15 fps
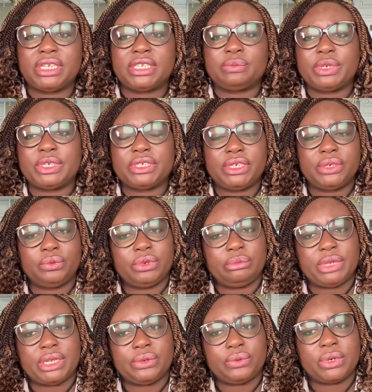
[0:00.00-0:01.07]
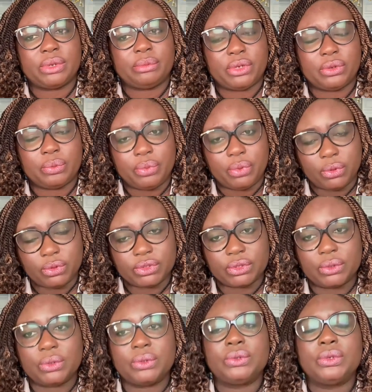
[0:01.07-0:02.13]
especially women who are
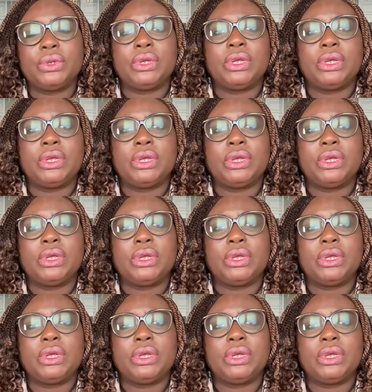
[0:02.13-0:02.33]
menopausal,